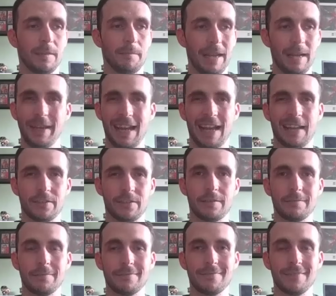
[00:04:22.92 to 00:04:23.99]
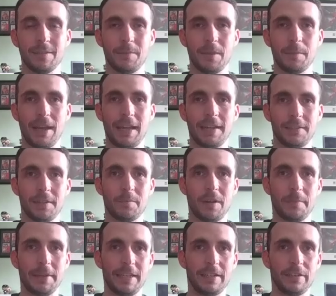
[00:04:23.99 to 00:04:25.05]
maybe has the pace of the
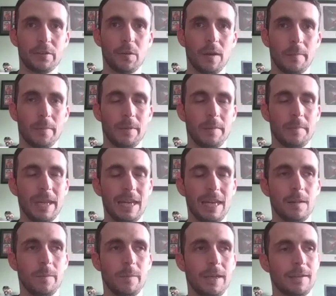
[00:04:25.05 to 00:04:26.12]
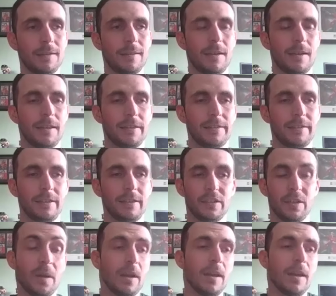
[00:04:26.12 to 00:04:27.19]
Premier League caught up with him a little bit this season.
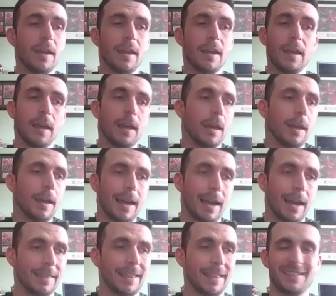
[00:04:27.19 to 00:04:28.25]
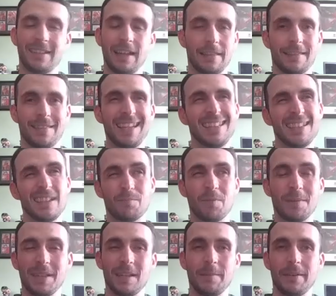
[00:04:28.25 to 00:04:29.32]
So I think there's
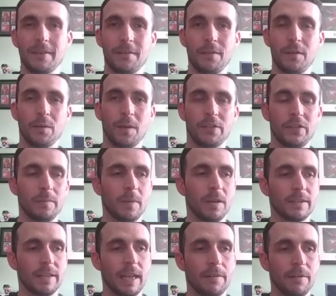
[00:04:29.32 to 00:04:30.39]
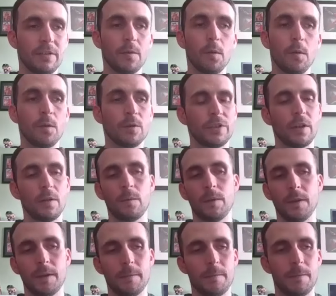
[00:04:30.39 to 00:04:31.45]
probably going to be a few question marks there. There's also
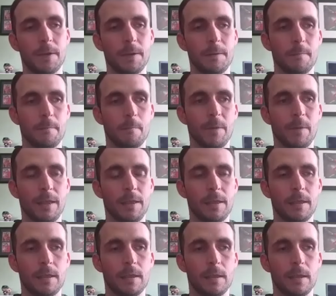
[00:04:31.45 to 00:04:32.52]
that with